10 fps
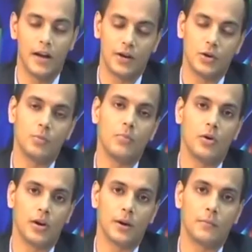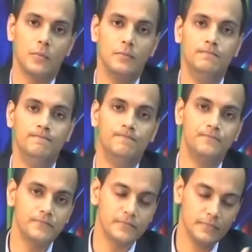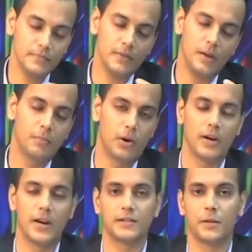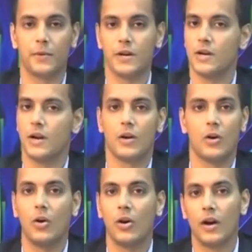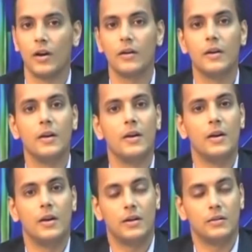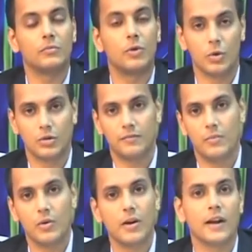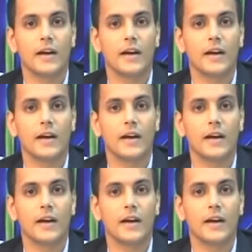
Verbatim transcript: um, the wind tunnel is required to gener generate sufficient pressure which can